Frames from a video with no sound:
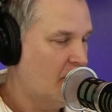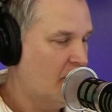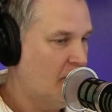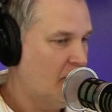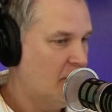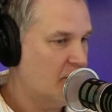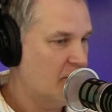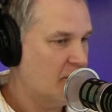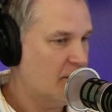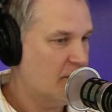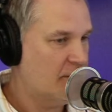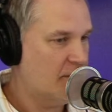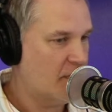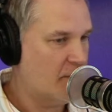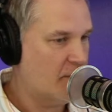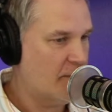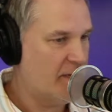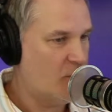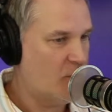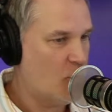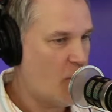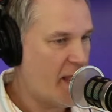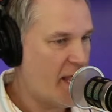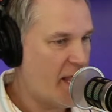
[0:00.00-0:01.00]
So they talk
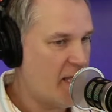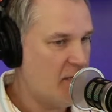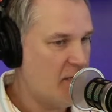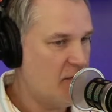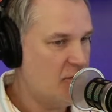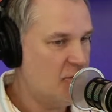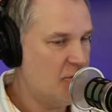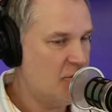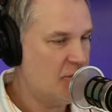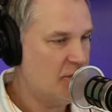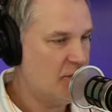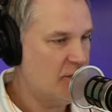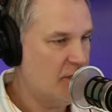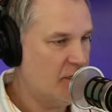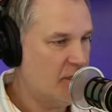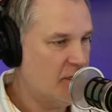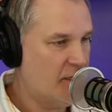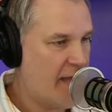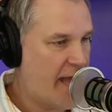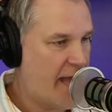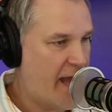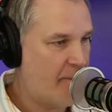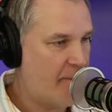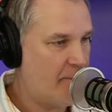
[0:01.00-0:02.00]
about a wage
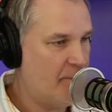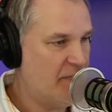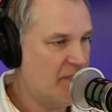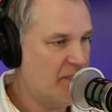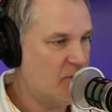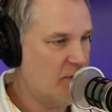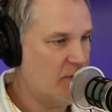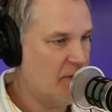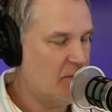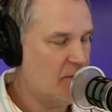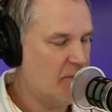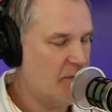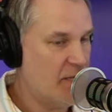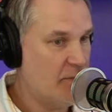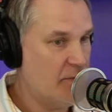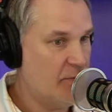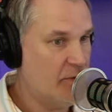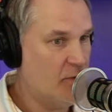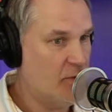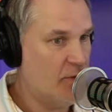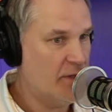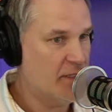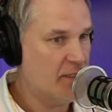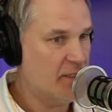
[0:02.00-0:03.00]
gap between
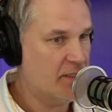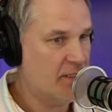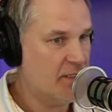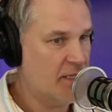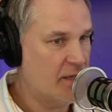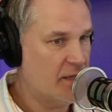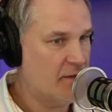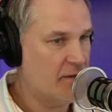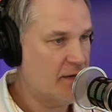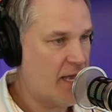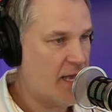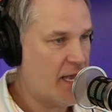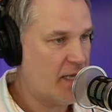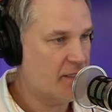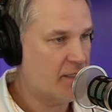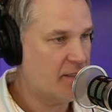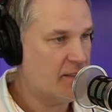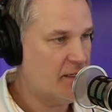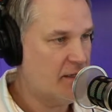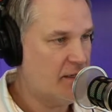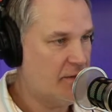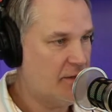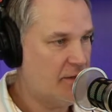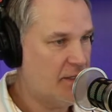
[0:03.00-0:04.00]
people with a southern
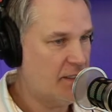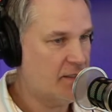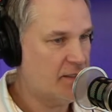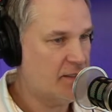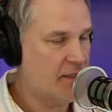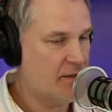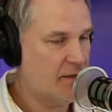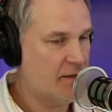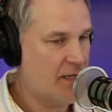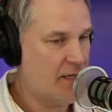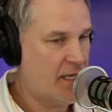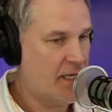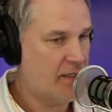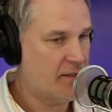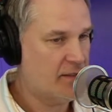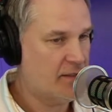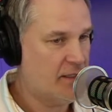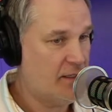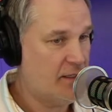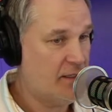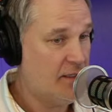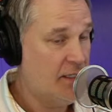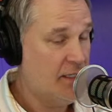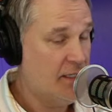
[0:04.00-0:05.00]
accent, thick southern
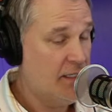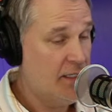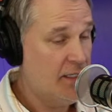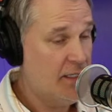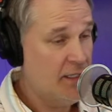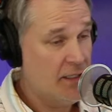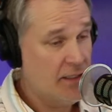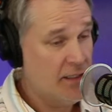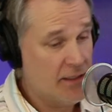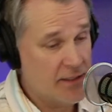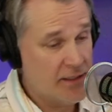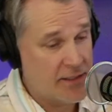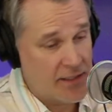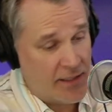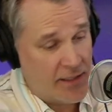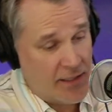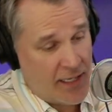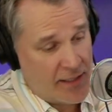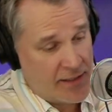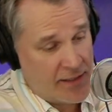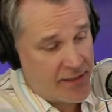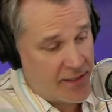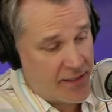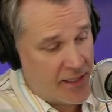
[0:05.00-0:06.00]
accent. Listen,
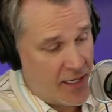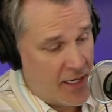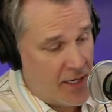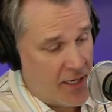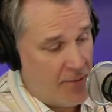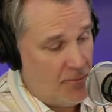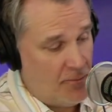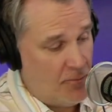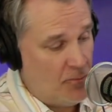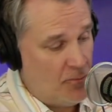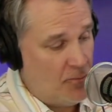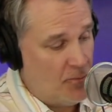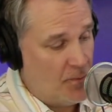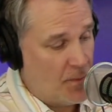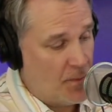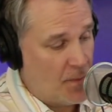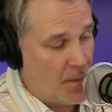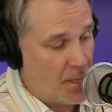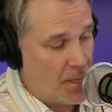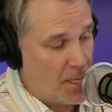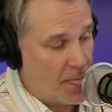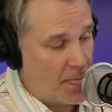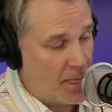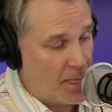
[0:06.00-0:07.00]
that's,
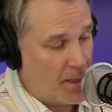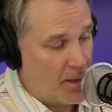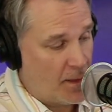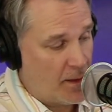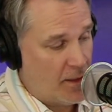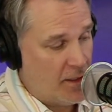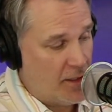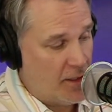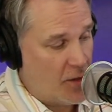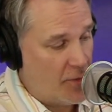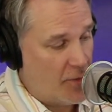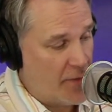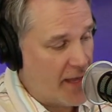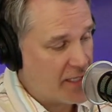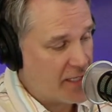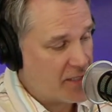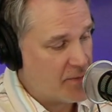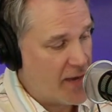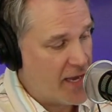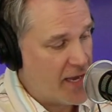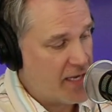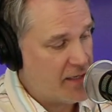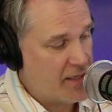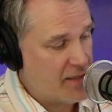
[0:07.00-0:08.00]
you know, that's
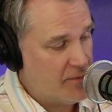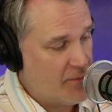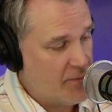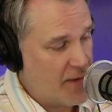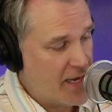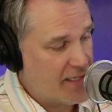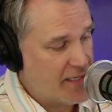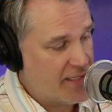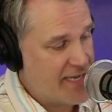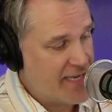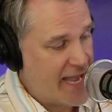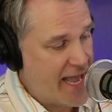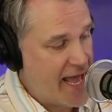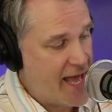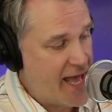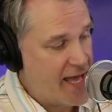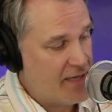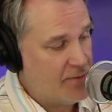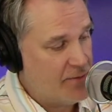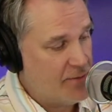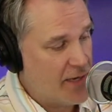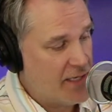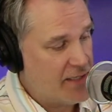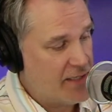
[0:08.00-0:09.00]
my
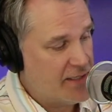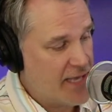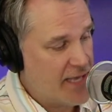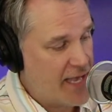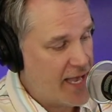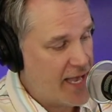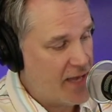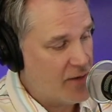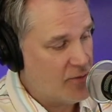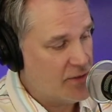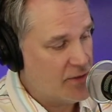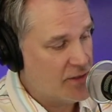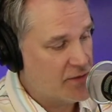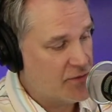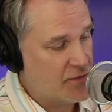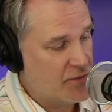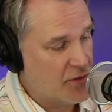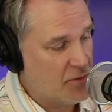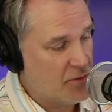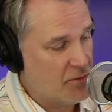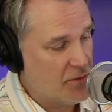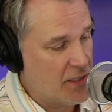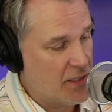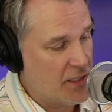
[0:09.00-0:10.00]
dad. My dad was
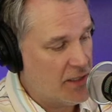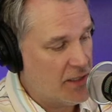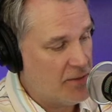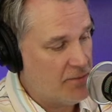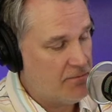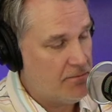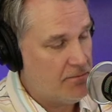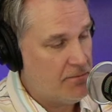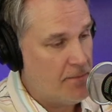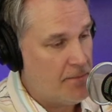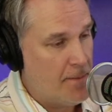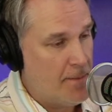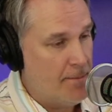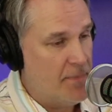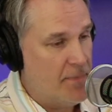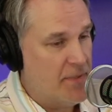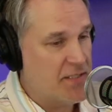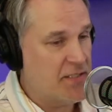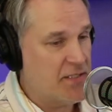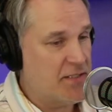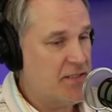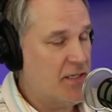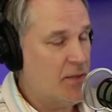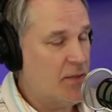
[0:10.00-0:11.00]
from
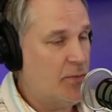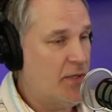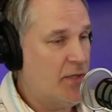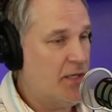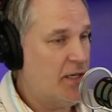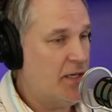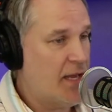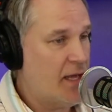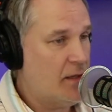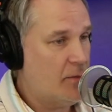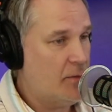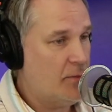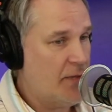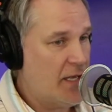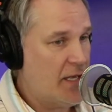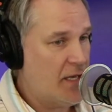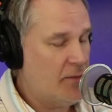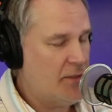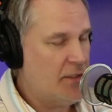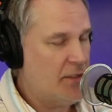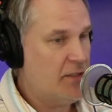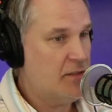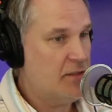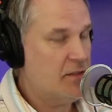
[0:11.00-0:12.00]
Mississippi and
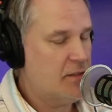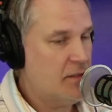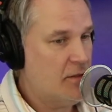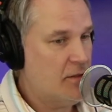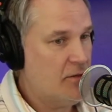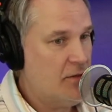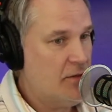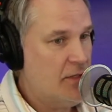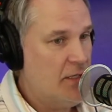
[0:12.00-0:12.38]
Alabama, and so